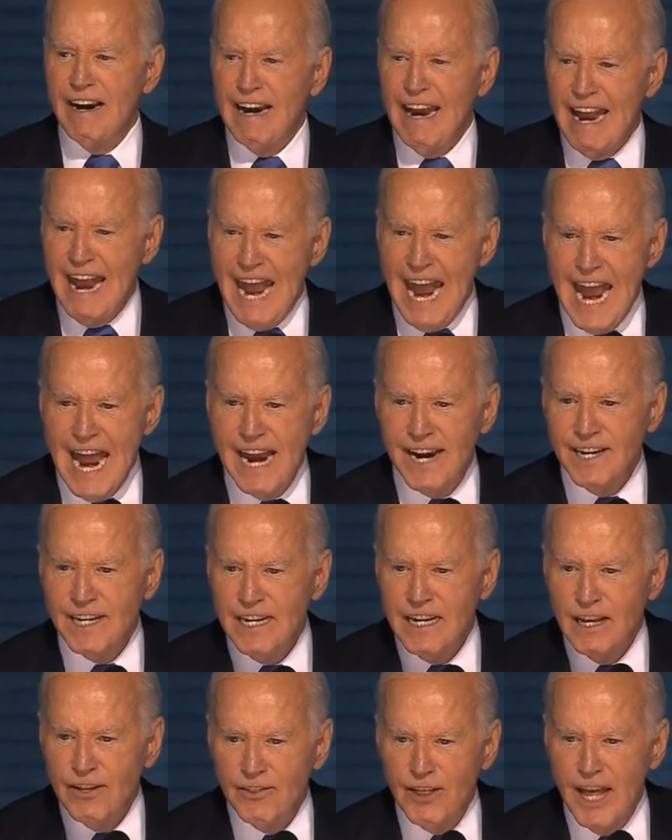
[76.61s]
End
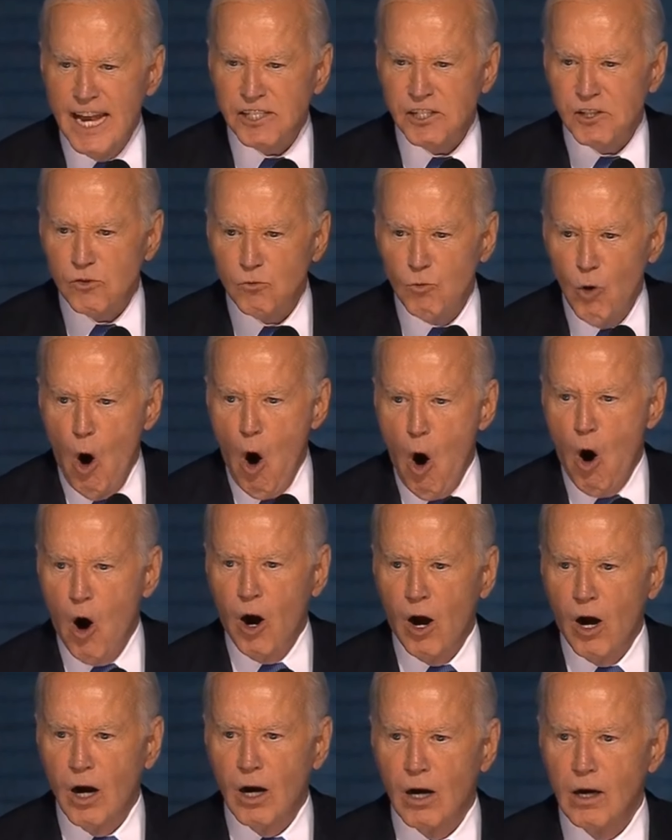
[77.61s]
this war
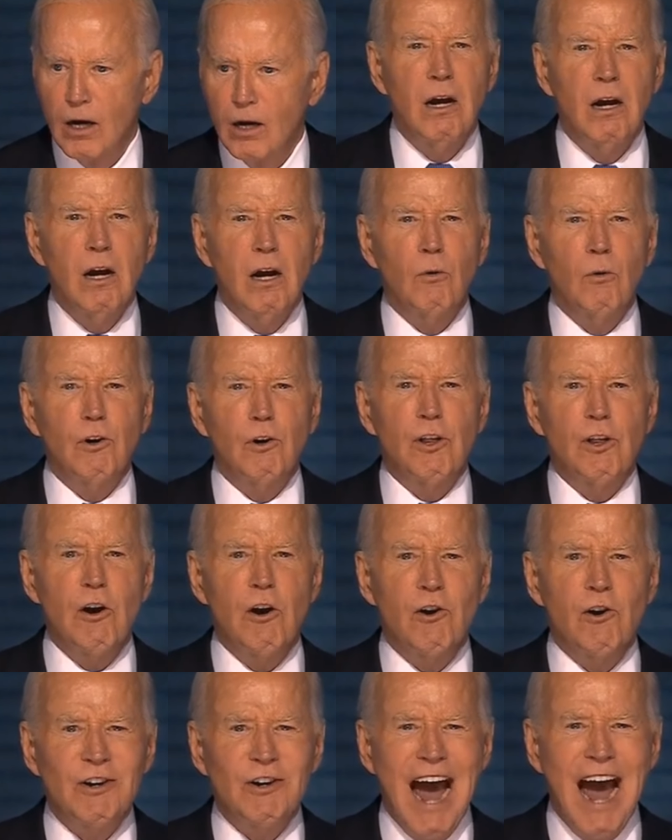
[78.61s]
with the
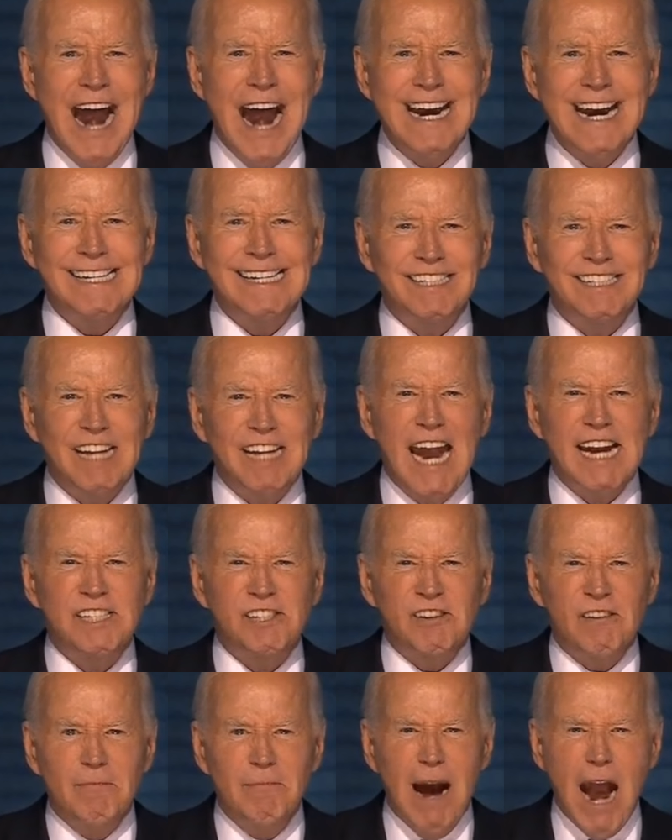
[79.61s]
United States
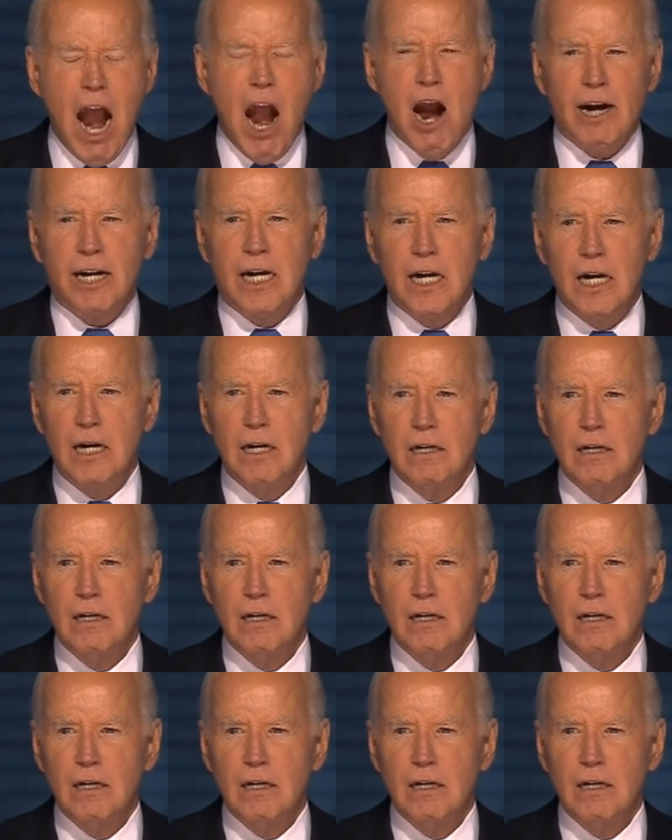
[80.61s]
of America.